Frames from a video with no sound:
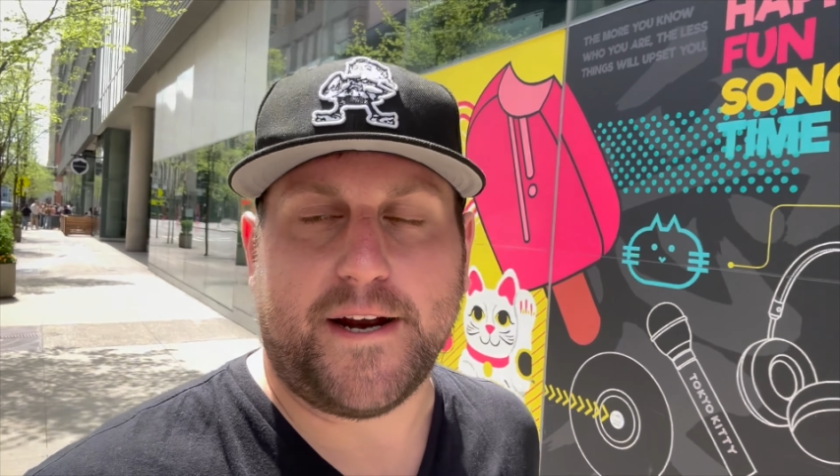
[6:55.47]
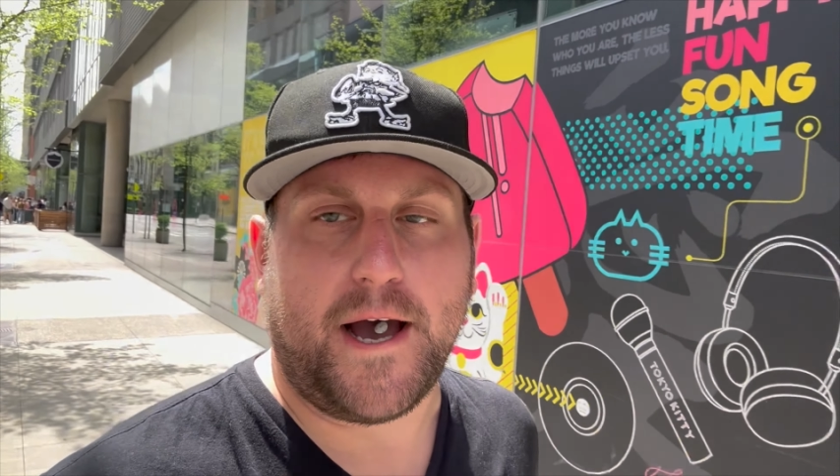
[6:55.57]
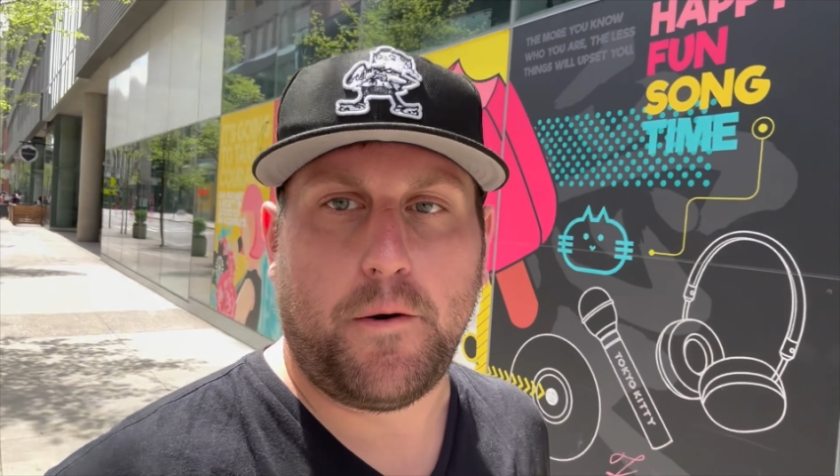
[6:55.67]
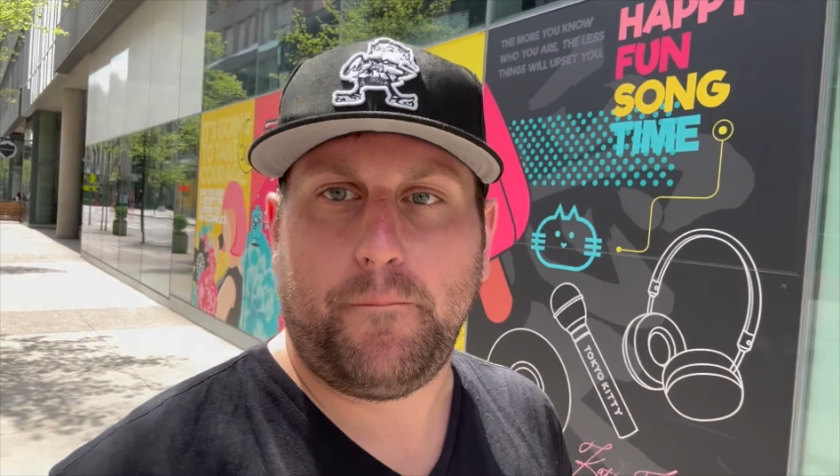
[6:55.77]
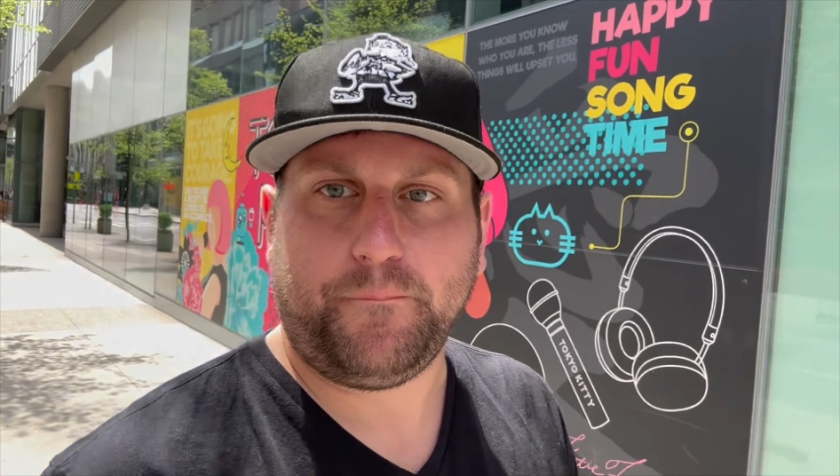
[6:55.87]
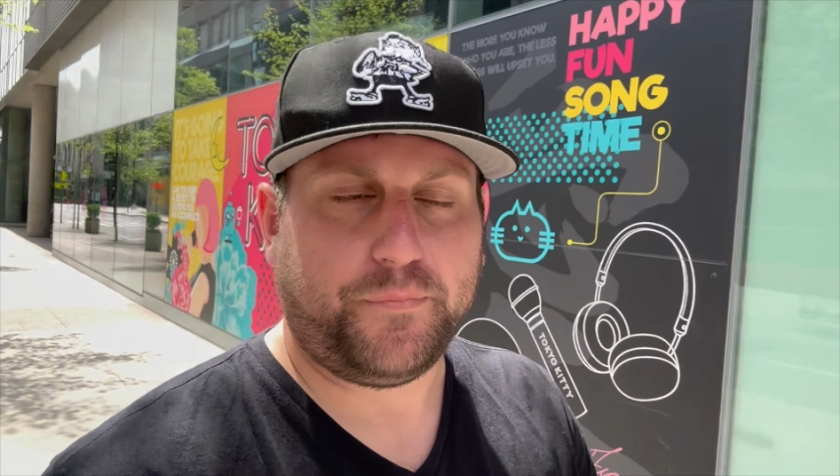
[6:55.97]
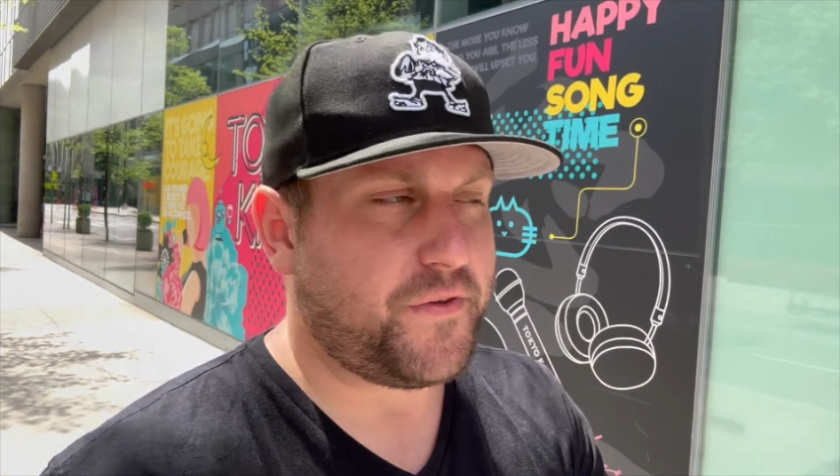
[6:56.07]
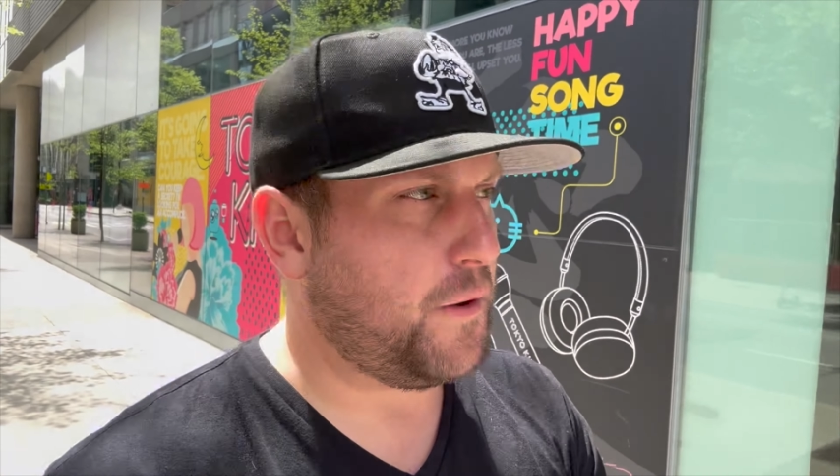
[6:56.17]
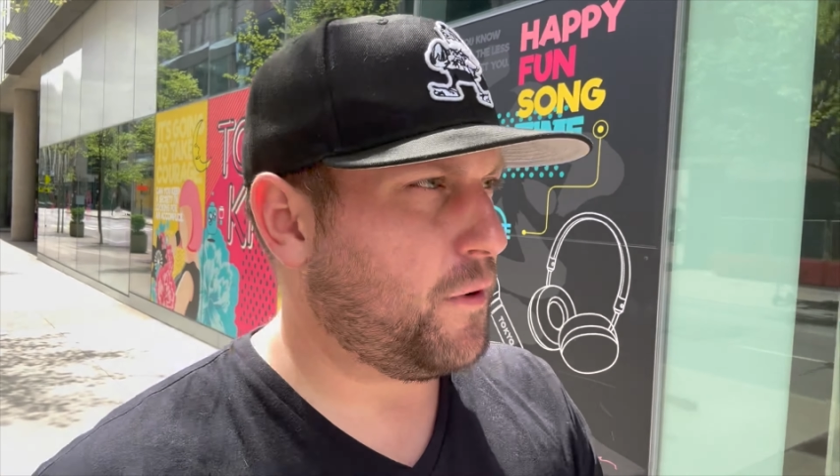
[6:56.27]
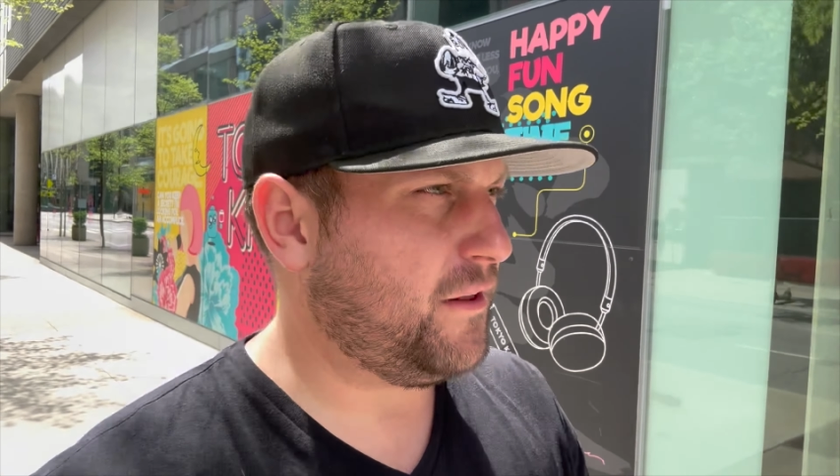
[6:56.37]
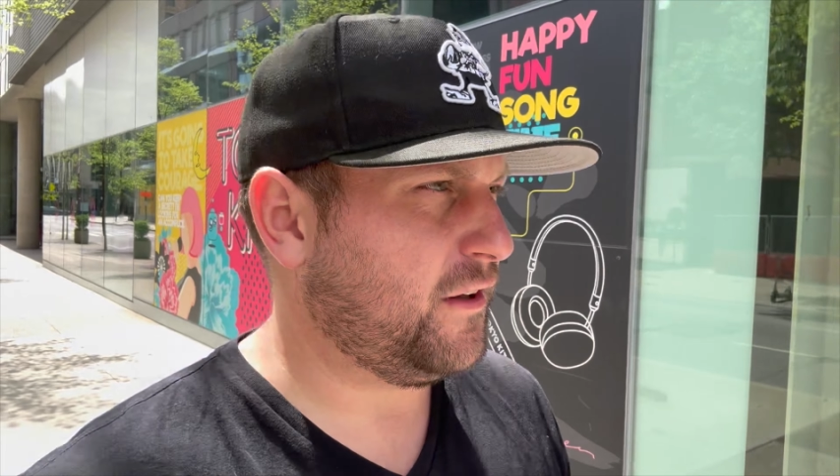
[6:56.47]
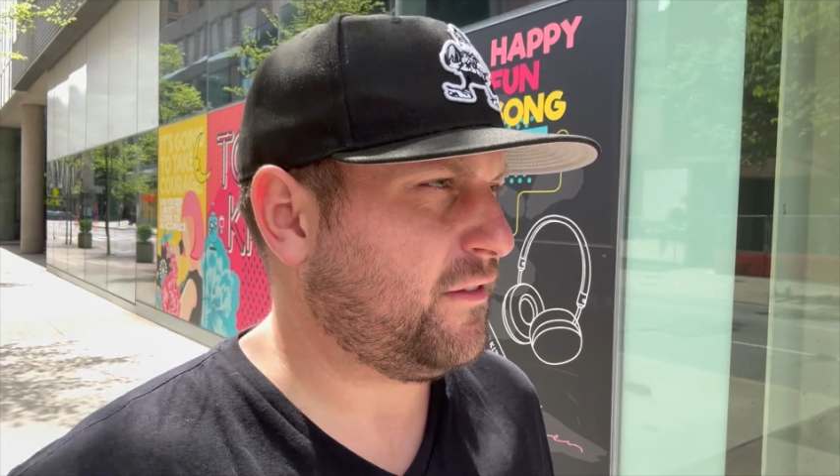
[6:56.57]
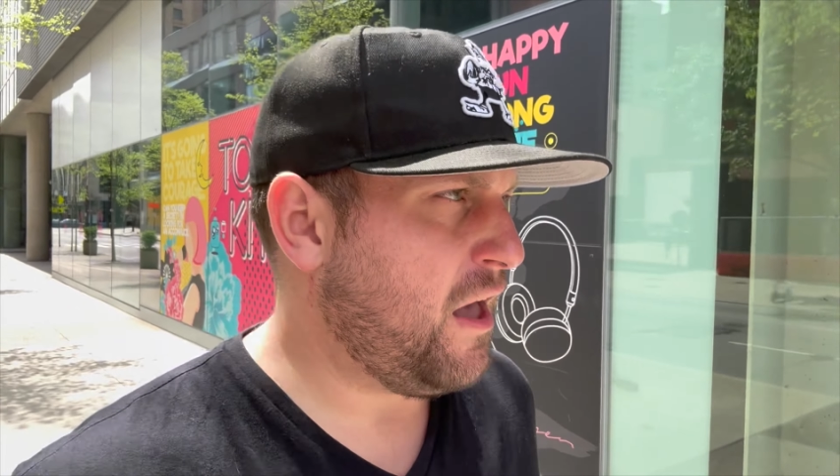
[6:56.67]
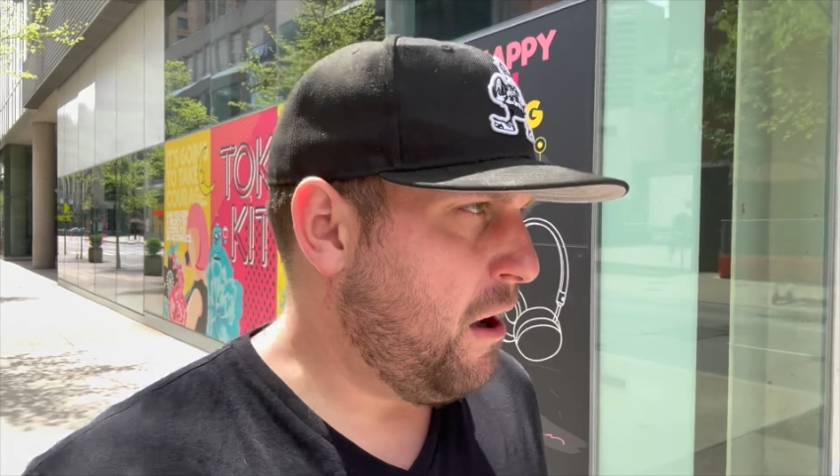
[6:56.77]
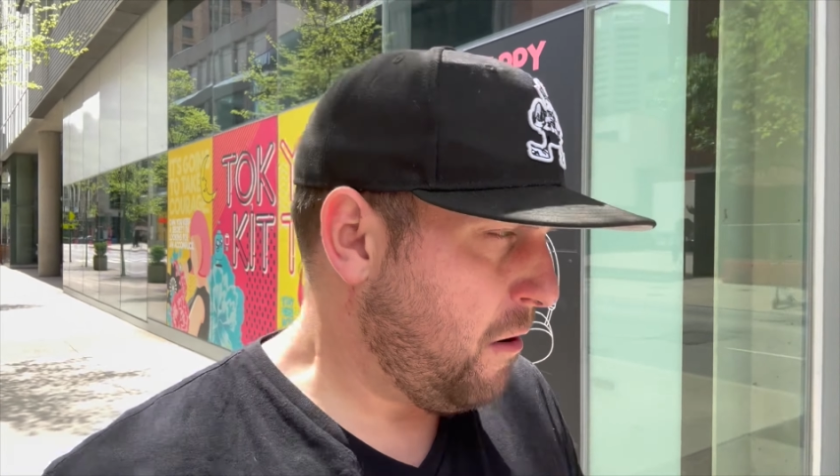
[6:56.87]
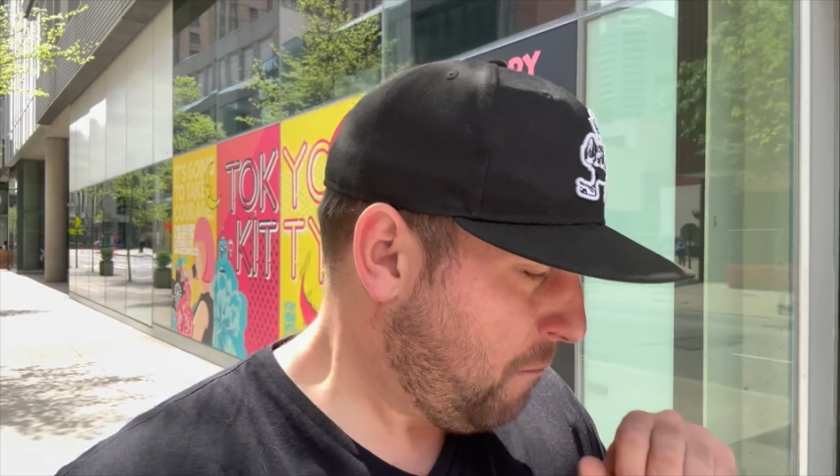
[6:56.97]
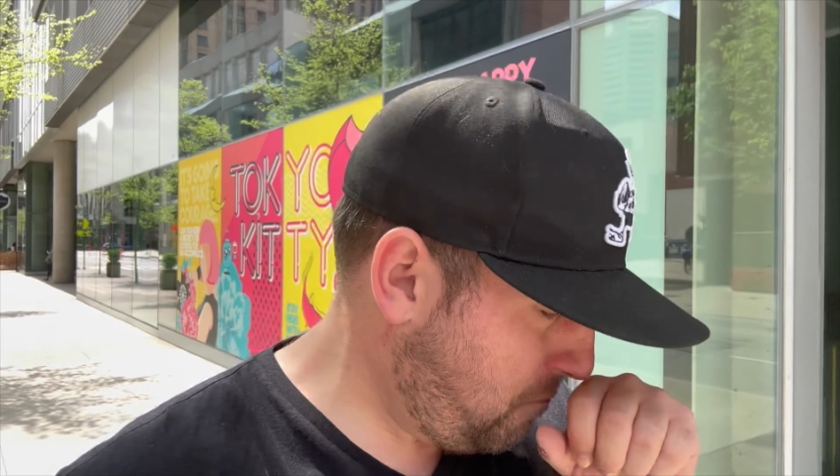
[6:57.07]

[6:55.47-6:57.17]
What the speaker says: out, seeing what it looks like.